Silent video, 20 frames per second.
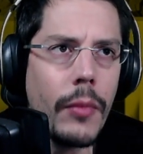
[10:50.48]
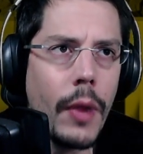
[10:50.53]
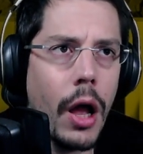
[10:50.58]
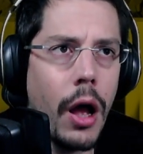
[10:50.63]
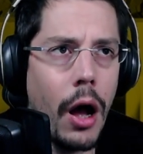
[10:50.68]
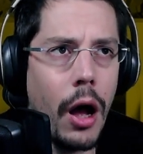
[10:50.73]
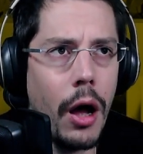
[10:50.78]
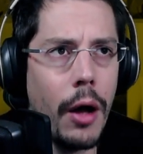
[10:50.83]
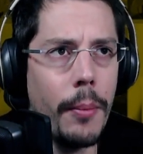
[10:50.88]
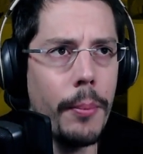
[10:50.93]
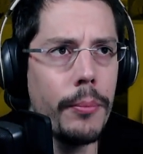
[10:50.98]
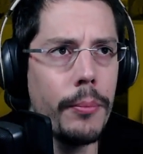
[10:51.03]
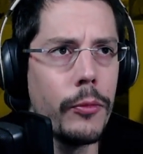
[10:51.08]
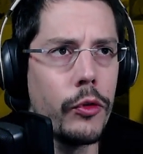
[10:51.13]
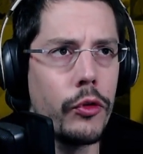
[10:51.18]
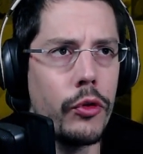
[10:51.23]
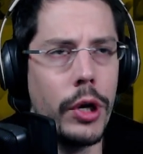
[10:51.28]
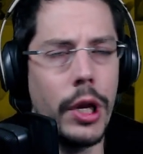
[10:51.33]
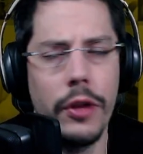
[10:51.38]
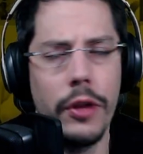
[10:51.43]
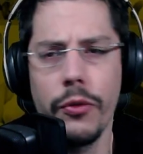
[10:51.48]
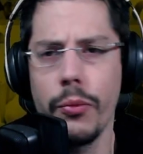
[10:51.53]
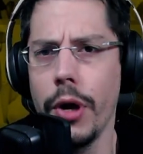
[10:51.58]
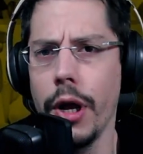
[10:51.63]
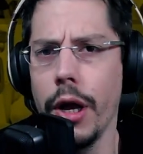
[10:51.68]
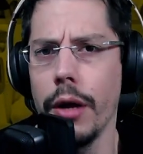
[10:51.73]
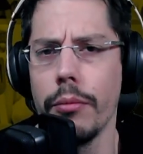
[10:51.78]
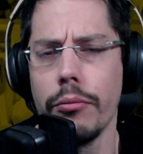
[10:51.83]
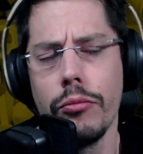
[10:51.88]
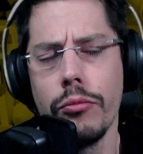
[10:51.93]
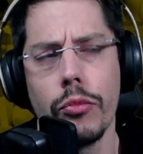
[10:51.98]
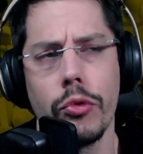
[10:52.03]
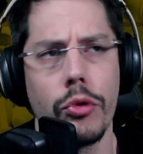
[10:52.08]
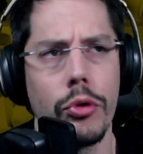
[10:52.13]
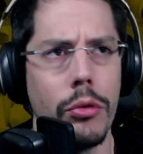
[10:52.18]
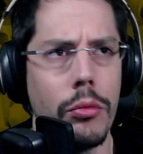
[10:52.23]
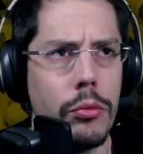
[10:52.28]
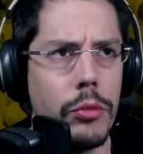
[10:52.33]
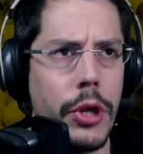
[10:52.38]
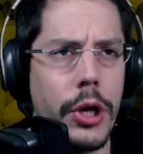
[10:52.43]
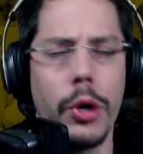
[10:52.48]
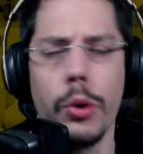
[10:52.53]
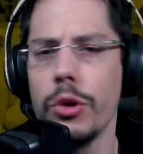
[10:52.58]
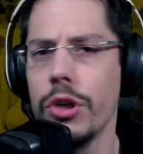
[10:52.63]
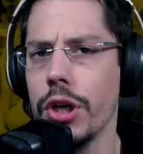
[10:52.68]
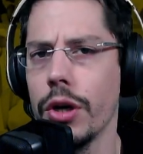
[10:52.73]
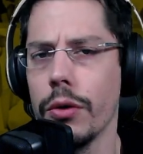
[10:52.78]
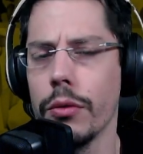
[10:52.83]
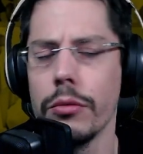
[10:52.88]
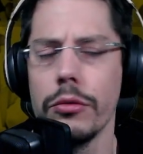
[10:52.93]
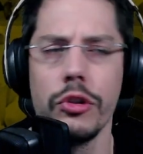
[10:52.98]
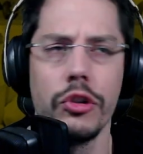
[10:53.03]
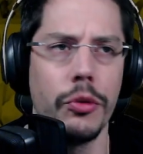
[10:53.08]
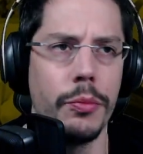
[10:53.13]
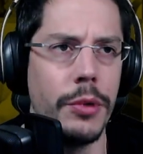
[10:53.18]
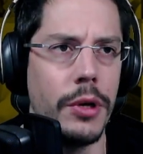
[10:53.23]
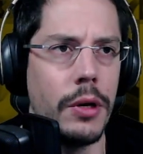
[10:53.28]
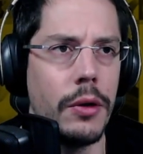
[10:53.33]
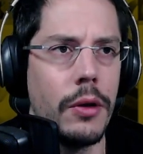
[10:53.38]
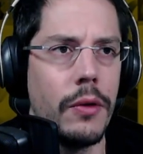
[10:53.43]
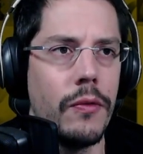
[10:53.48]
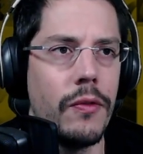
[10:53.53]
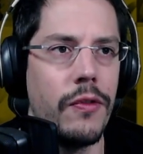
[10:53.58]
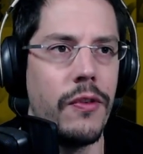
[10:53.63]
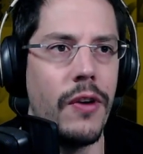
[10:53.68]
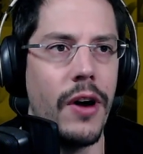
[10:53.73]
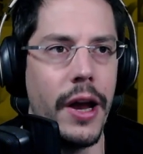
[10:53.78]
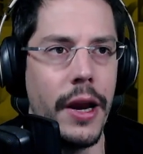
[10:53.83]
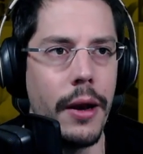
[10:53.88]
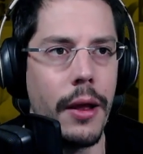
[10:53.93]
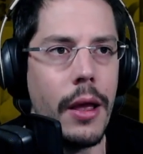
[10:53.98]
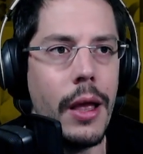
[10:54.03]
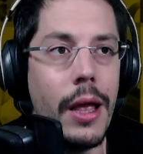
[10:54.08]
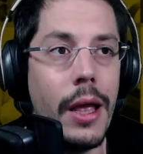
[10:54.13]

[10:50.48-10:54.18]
so that's why the good tier should be fine.